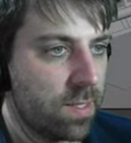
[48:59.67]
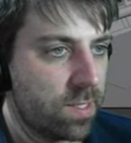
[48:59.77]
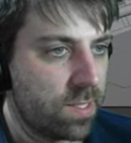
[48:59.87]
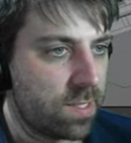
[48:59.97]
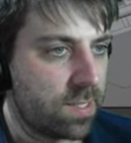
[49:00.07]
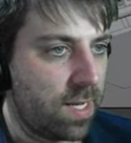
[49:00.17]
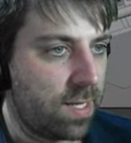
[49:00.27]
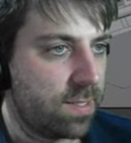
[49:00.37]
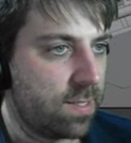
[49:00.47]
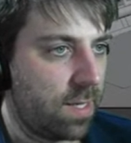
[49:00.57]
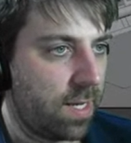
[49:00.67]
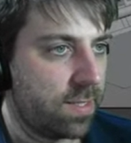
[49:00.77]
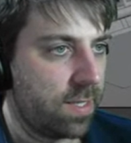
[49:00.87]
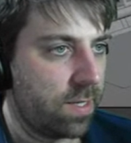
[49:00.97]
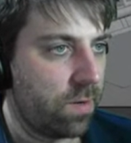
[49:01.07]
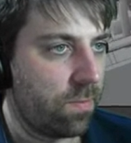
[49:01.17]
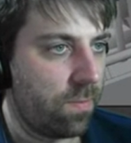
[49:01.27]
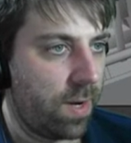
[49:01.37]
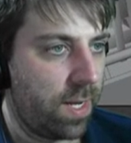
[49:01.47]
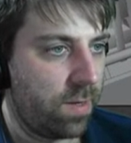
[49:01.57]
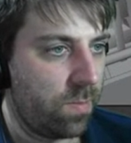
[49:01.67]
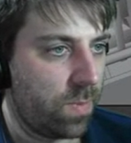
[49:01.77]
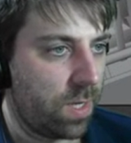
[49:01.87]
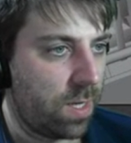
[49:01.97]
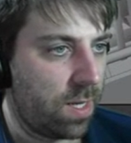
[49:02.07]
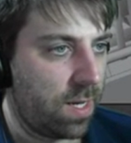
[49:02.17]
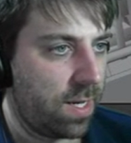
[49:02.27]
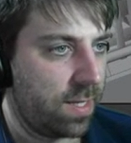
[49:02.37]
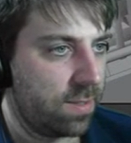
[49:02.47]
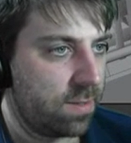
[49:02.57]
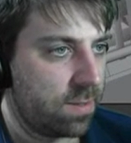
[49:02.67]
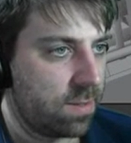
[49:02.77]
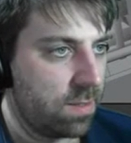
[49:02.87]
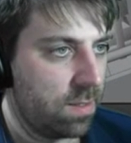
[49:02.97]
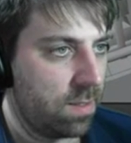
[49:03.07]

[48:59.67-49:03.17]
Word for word: just start selecting random lines.